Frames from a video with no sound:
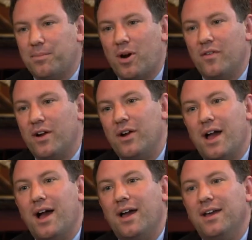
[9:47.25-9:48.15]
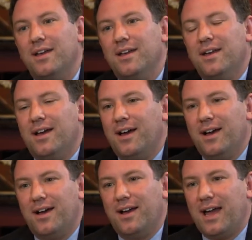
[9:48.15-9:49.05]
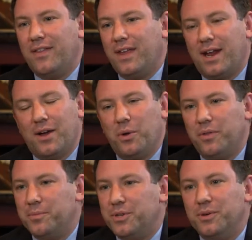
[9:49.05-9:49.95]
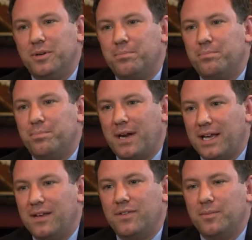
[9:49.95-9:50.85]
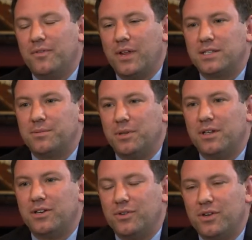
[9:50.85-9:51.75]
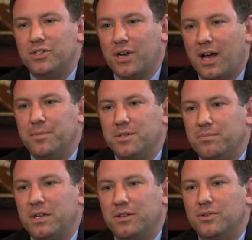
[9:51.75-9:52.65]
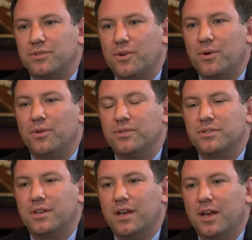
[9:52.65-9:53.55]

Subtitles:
the bar very high and then I hold them to it. But I give them the flexibility to do their jobs and meet those goals.